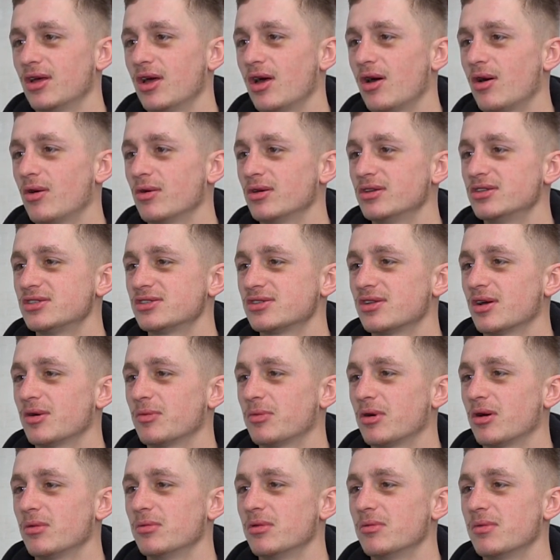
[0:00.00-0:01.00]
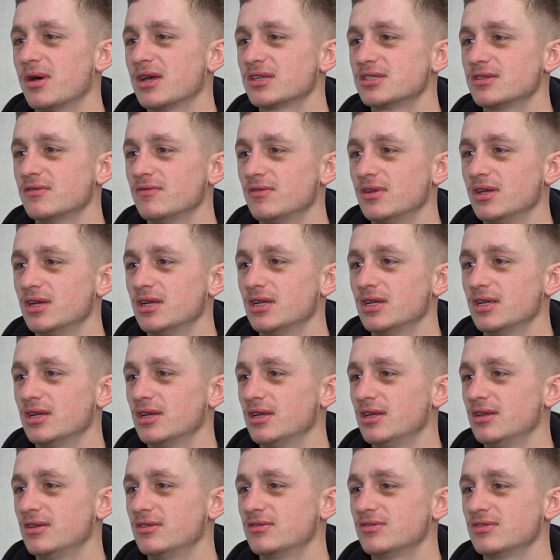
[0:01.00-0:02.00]
Oh, he's stuck by me massively, and
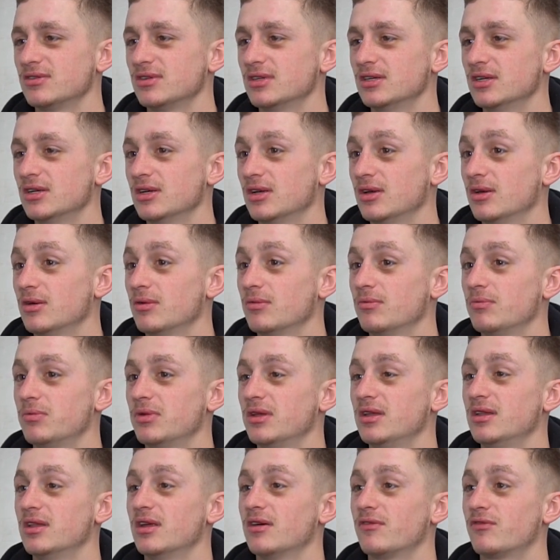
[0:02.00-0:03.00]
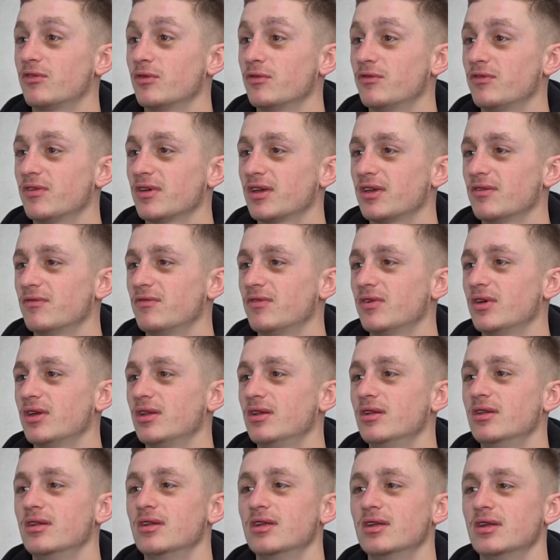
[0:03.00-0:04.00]
he's been there through thick and
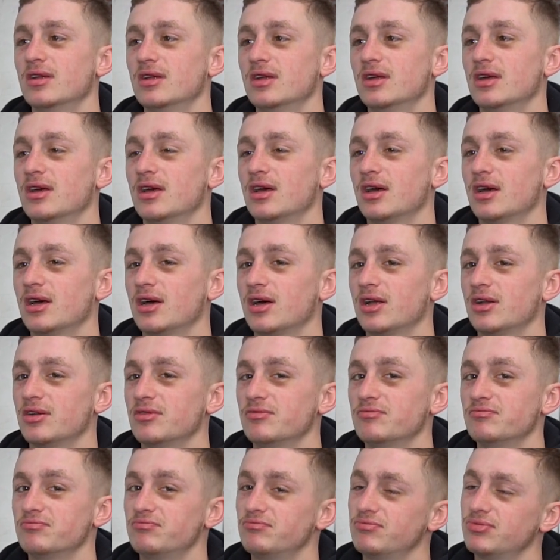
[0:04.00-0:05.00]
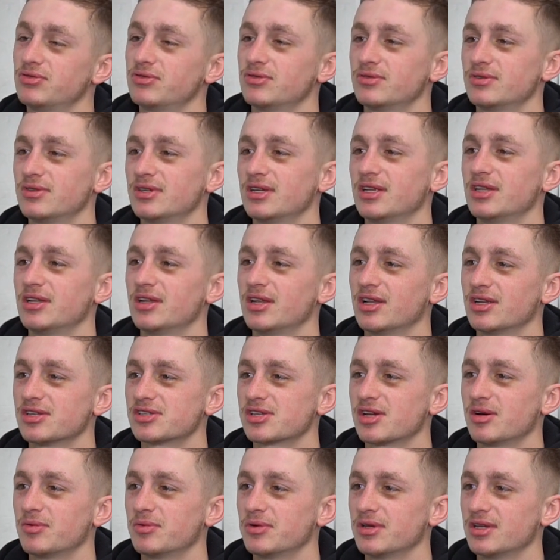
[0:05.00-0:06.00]
thin, and in the next
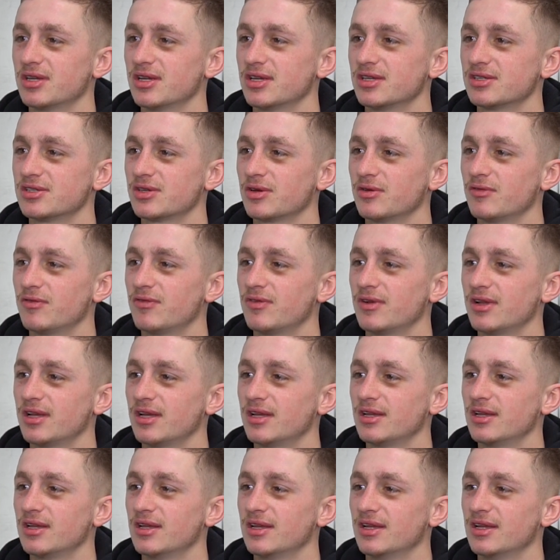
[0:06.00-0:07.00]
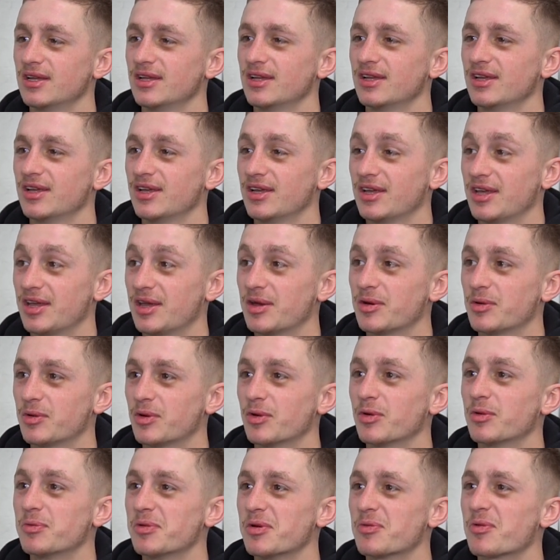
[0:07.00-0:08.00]
couple of years, hopefully, it would
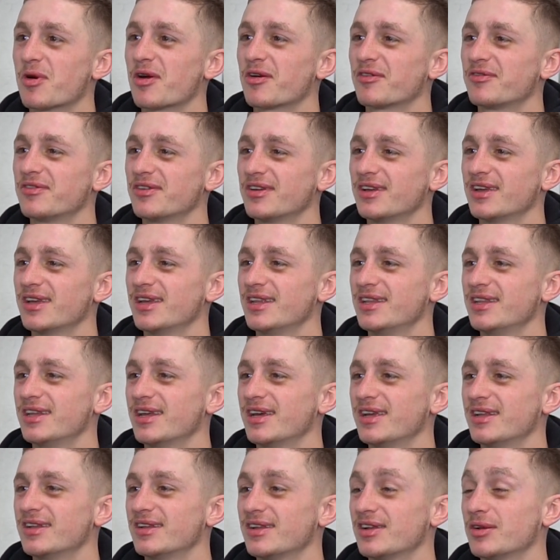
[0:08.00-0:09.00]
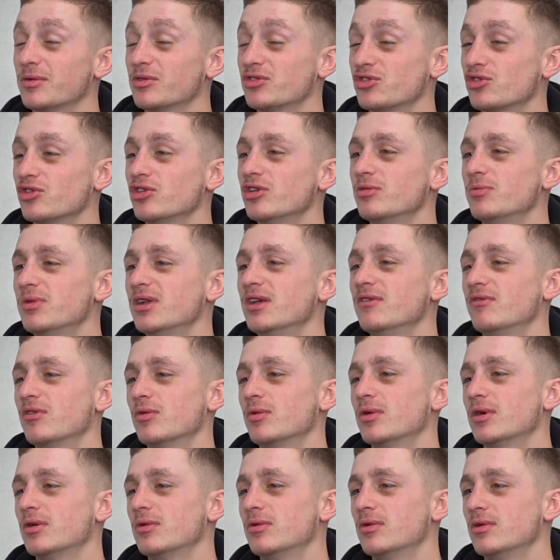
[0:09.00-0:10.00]
all be worth it in the end, and I truly believe it
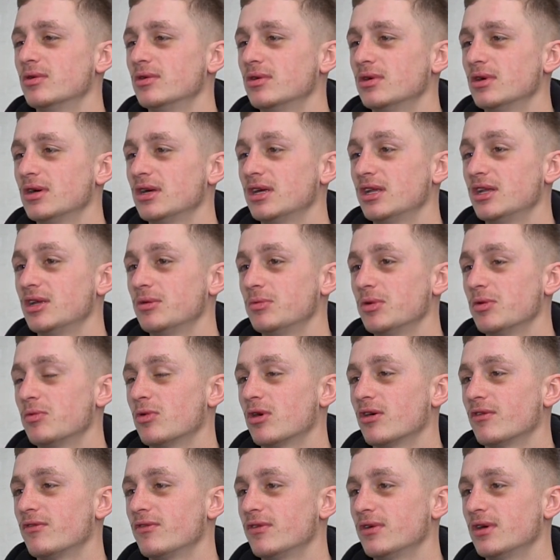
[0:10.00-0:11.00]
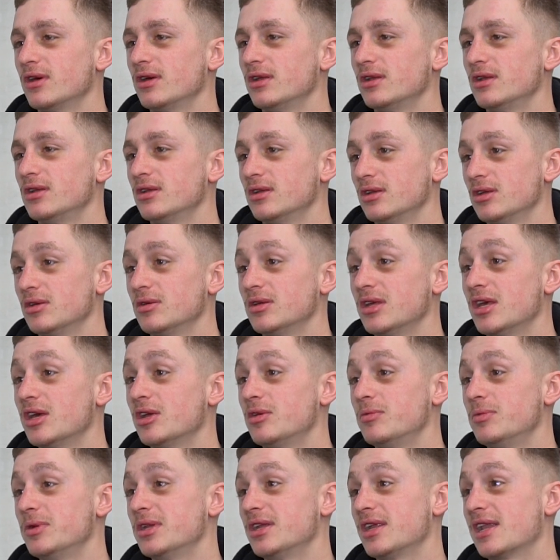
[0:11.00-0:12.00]
will, and it'll be worth it, and
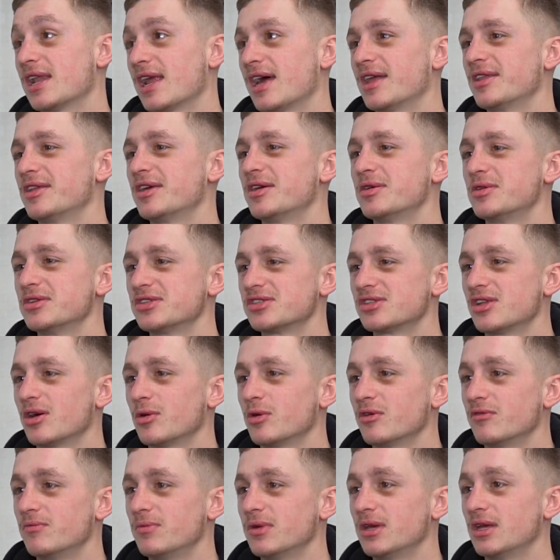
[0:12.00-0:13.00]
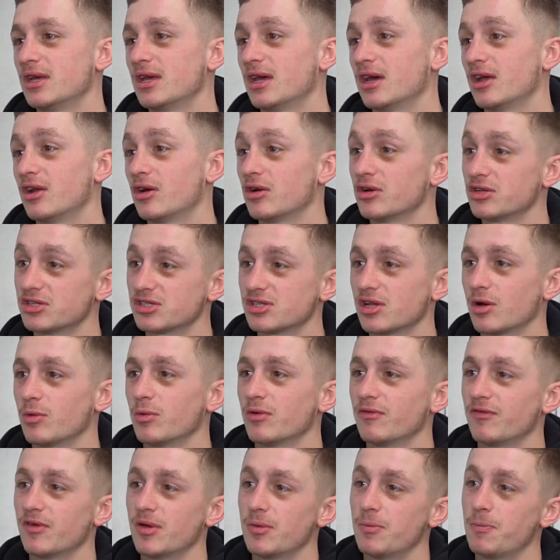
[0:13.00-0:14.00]
he'd be glad that he'd have stuck with me, and I'd have stuck
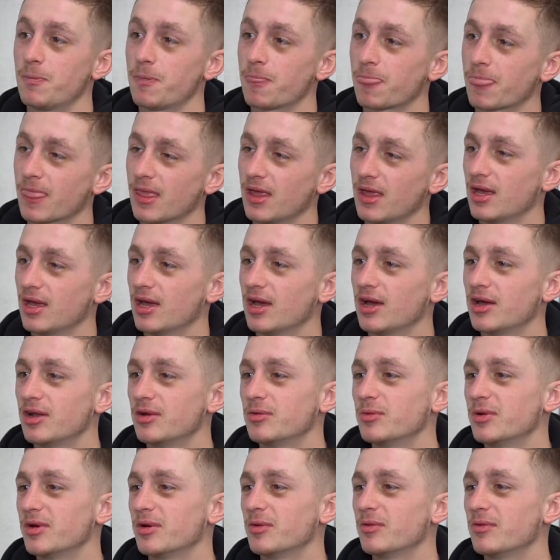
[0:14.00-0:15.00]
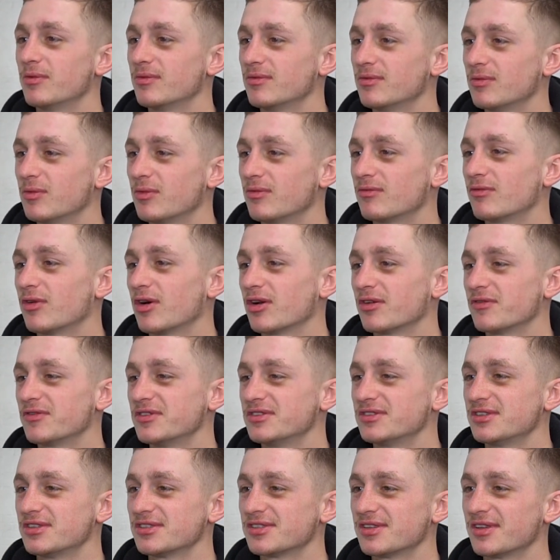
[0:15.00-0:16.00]
with him, and then we'll ride off
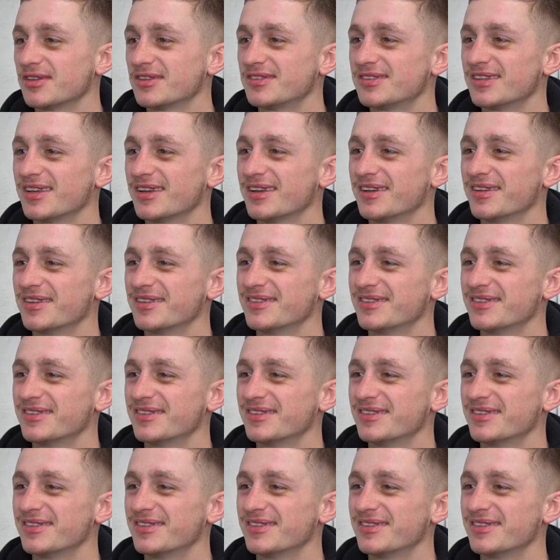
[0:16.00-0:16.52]
into the sunset.